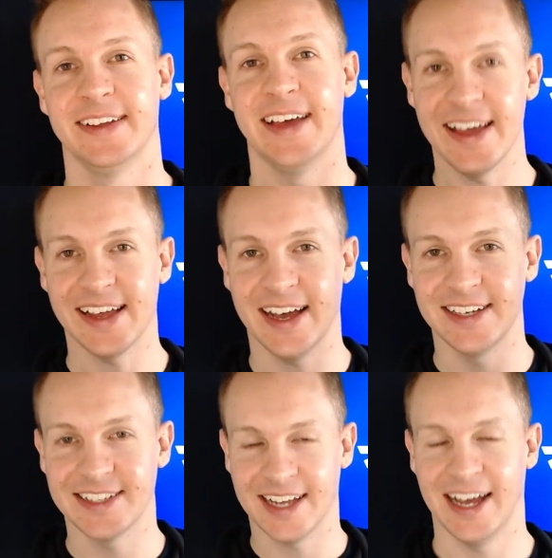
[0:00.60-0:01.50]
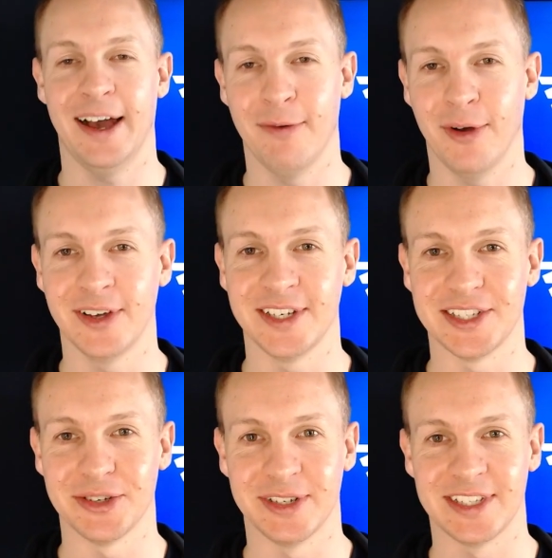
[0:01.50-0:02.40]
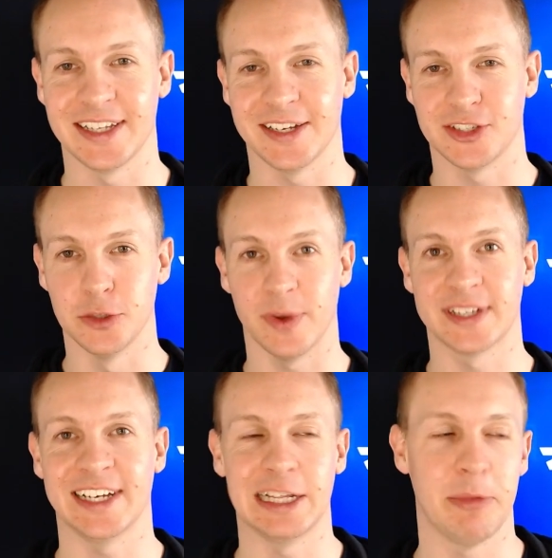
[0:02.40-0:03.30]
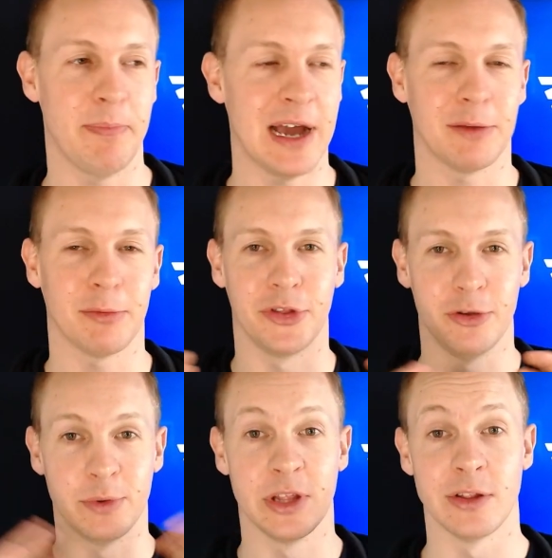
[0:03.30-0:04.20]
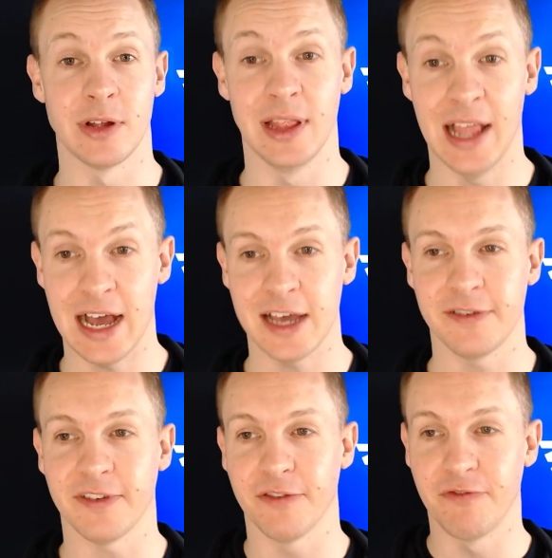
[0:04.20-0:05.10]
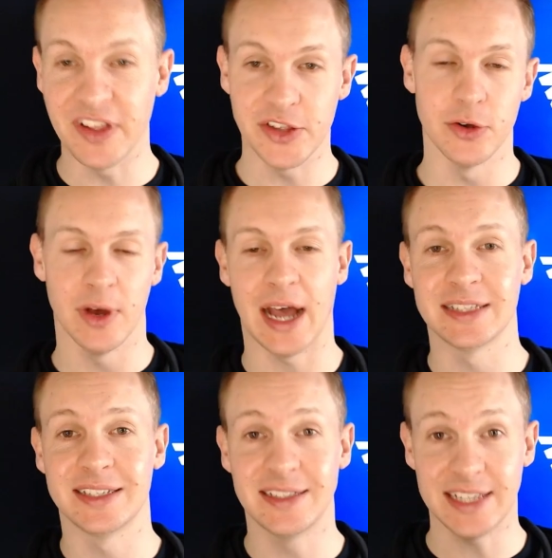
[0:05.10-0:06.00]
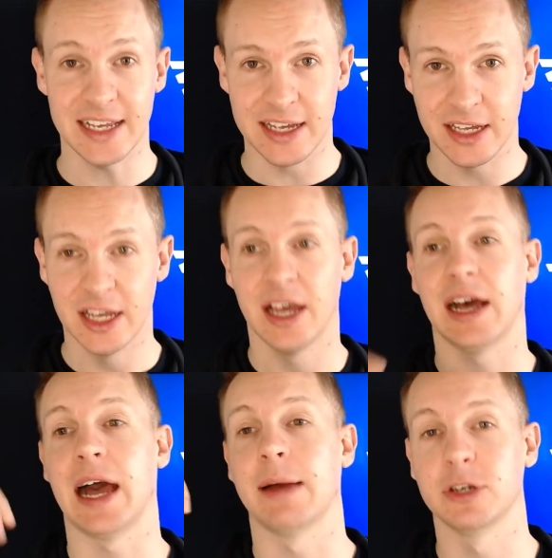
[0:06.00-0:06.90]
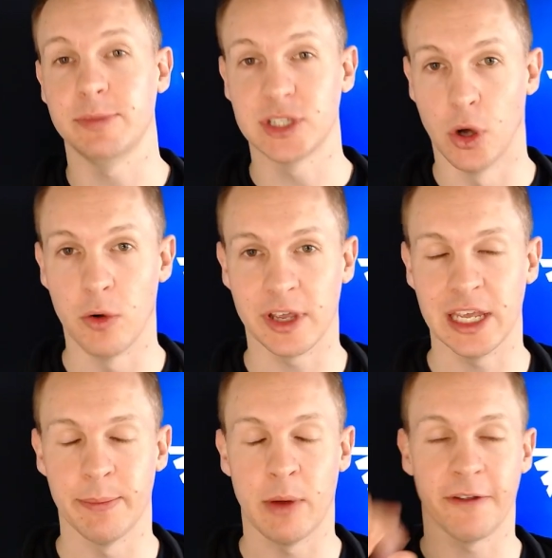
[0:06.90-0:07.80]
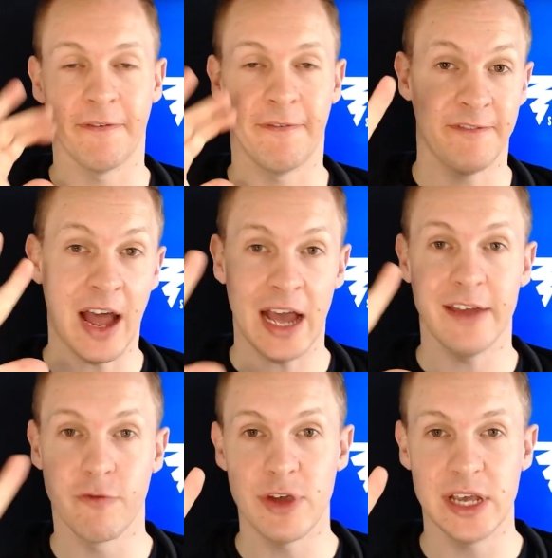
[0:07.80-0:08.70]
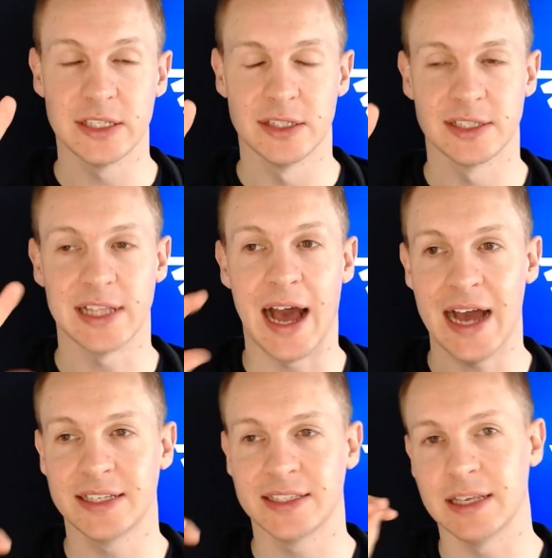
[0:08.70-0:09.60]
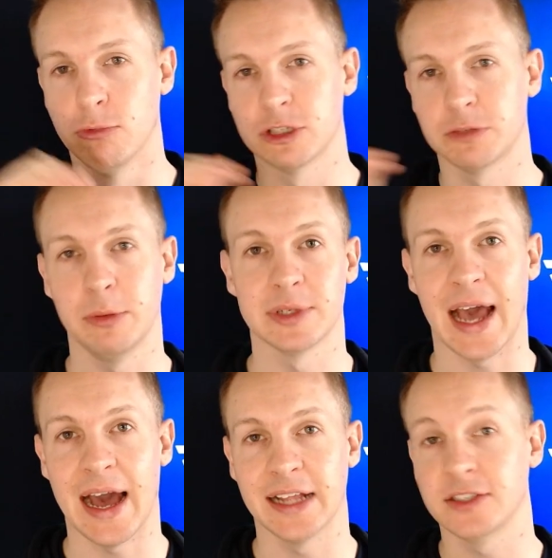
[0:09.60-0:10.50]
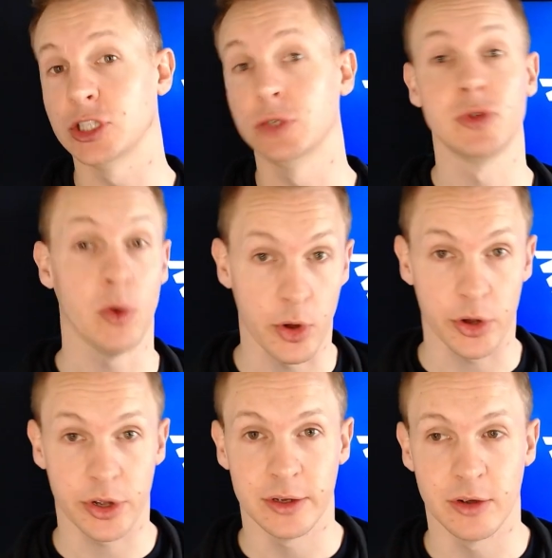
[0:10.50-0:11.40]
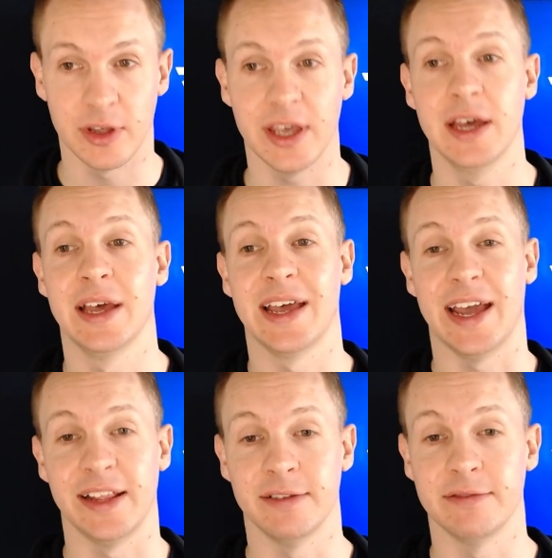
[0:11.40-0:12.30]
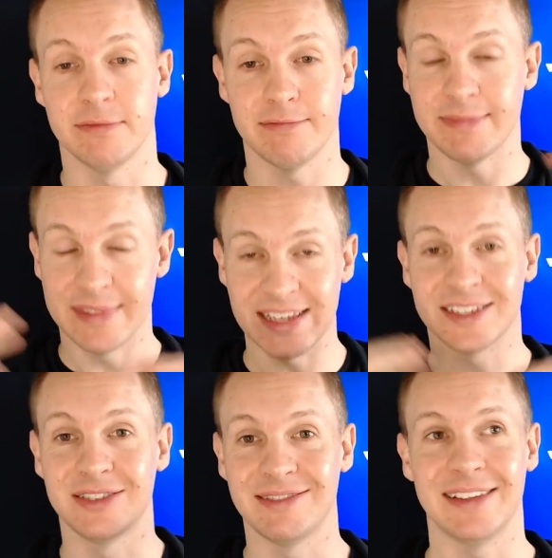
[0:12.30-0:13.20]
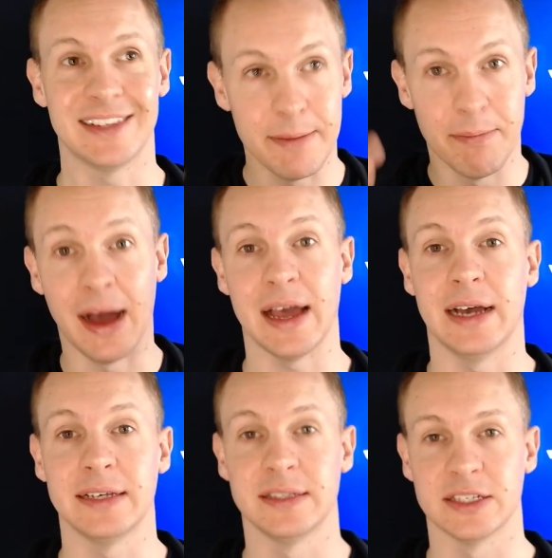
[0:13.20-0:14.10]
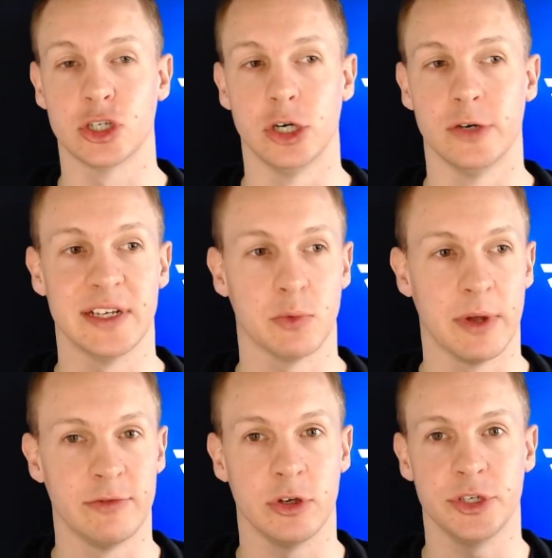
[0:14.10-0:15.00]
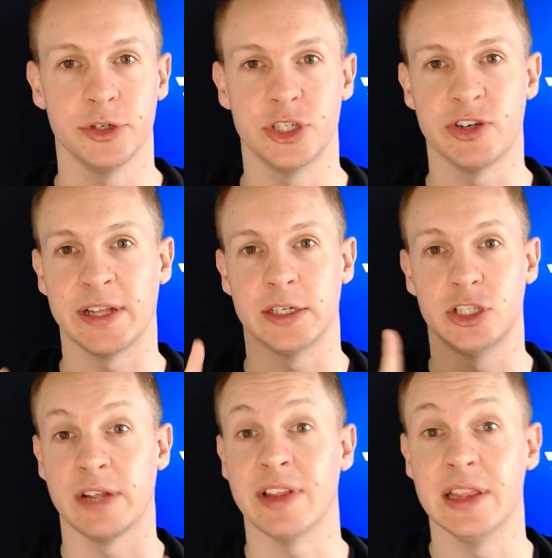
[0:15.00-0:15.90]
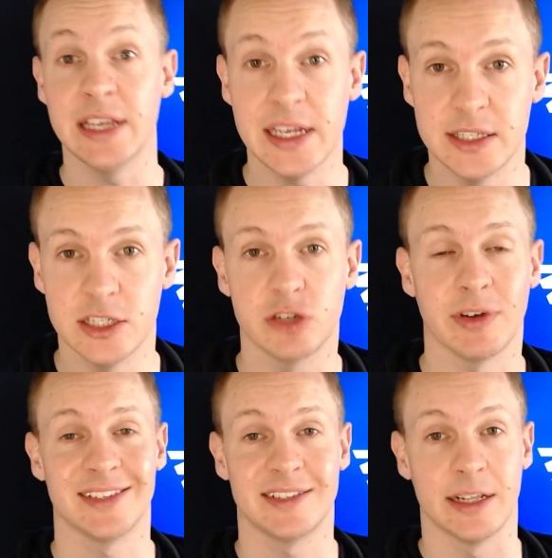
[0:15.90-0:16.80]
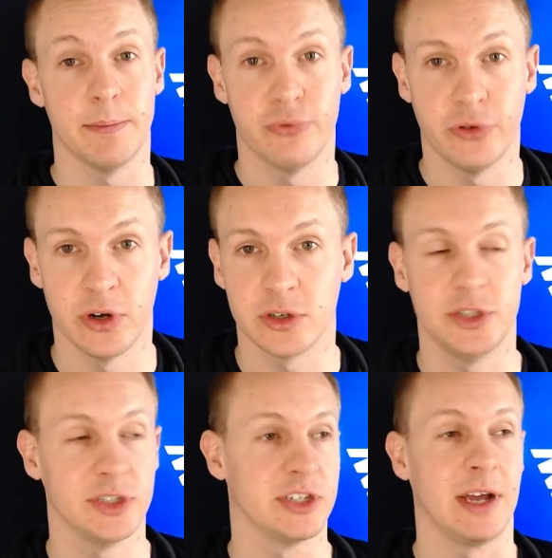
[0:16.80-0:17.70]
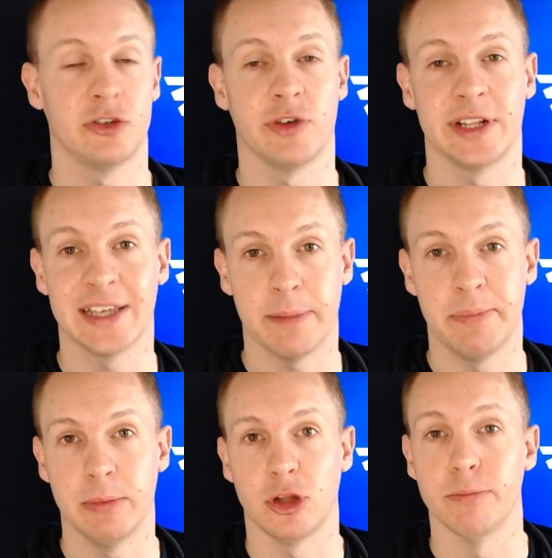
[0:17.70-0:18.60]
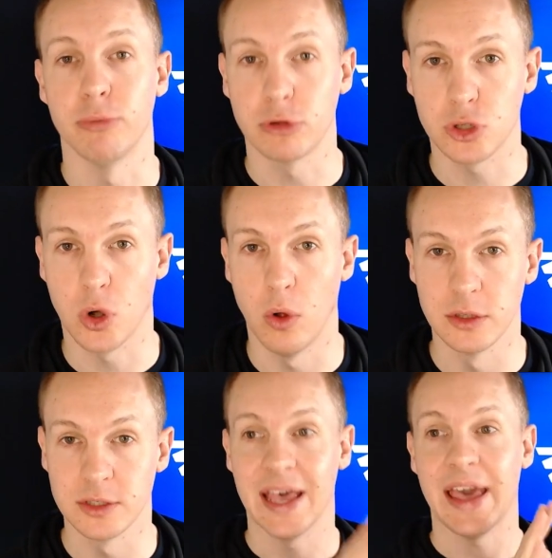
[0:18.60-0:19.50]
Hey guys, how are you doing today? Super excited to be back with you with another live video, and today I'm going to be talking about the 5 reasons that I see most people's ads do not work. Okay, and this, in my eyes, this covers whether or not you're trying to generate leads, you're trying to sell a product, you're trying to get people out to booked calls.